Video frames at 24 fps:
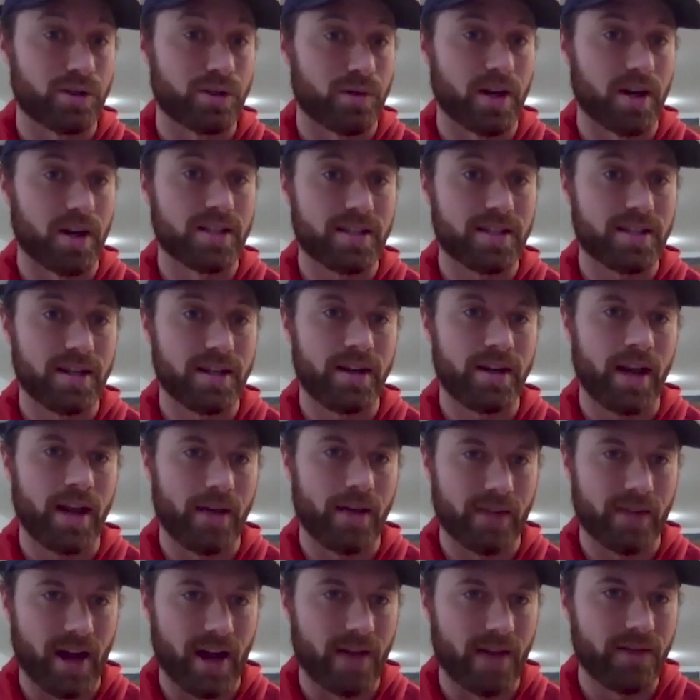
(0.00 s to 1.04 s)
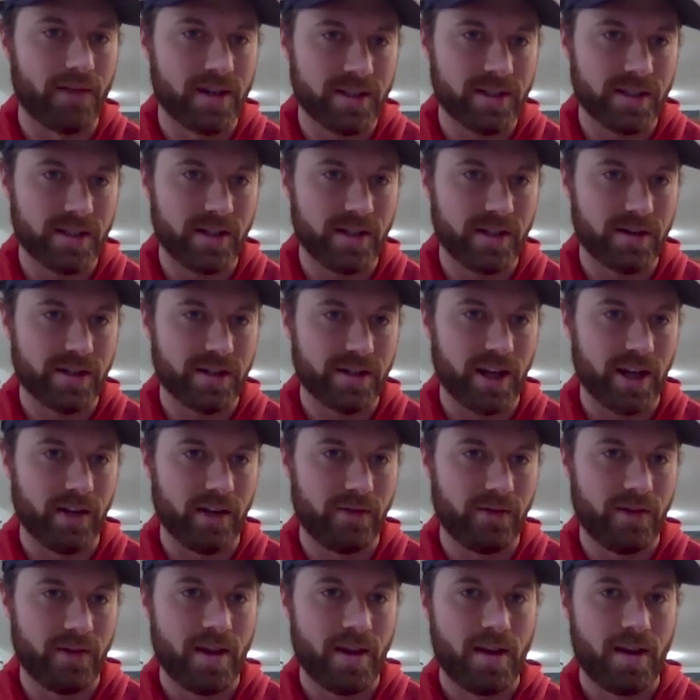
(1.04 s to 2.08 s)
trust it and have confidence in
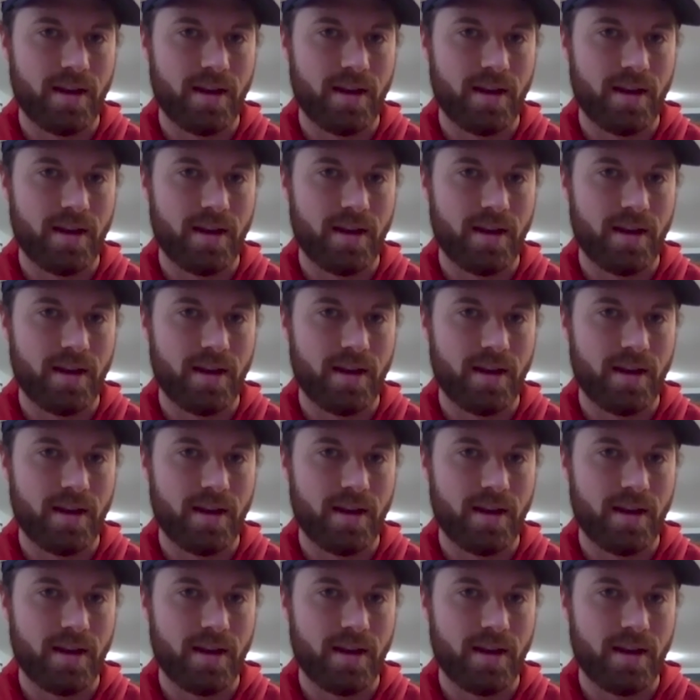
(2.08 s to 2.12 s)
yourself.